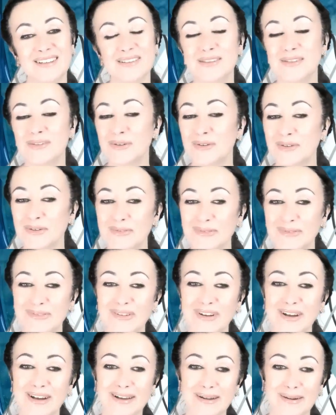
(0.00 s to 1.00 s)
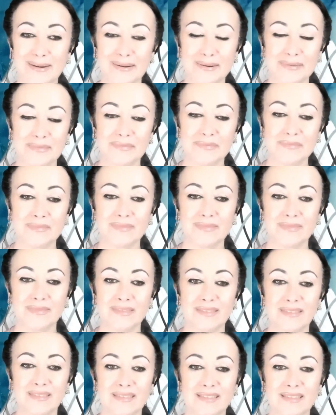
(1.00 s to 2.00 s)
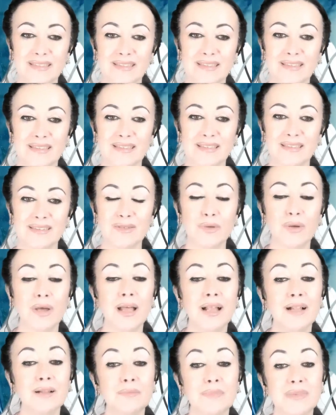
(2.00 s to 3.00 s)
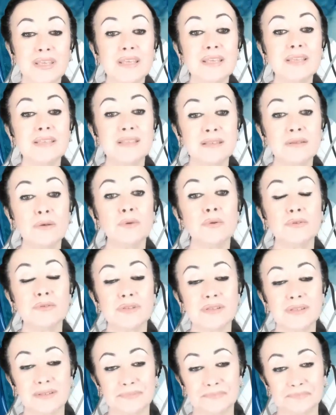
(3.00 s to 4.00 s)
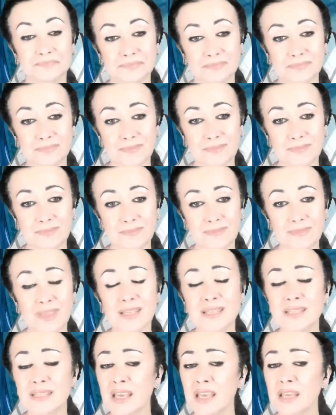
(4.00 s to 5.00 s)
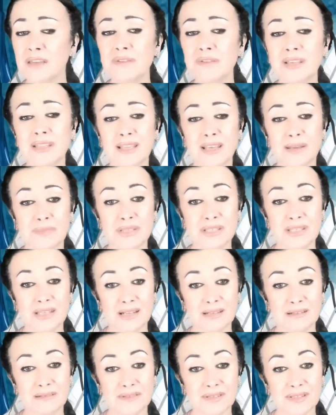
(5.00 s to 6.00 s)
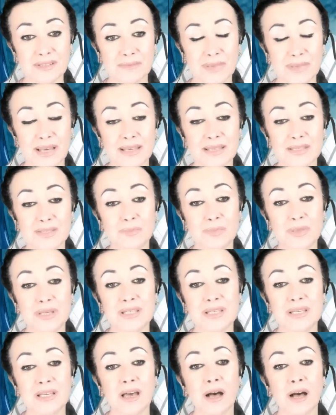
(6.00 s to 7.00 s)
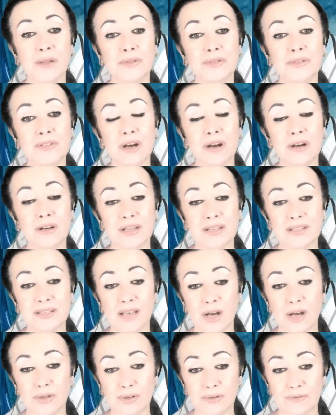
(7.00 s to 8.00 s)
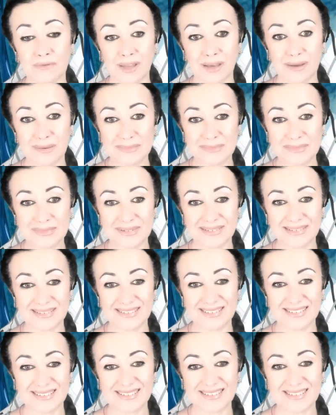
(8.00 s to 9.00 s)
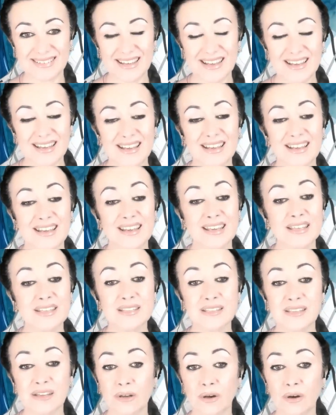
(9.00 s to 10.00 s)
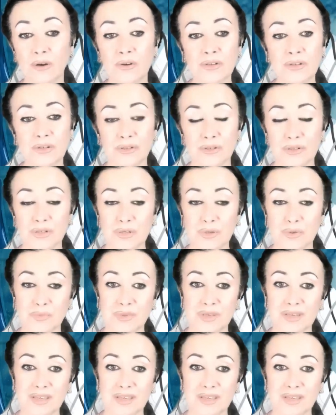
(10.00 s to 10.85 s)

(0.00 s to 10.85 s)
a sort of fire, to help these souls saving themselves by spitting out the darkness out of them. It is an honor to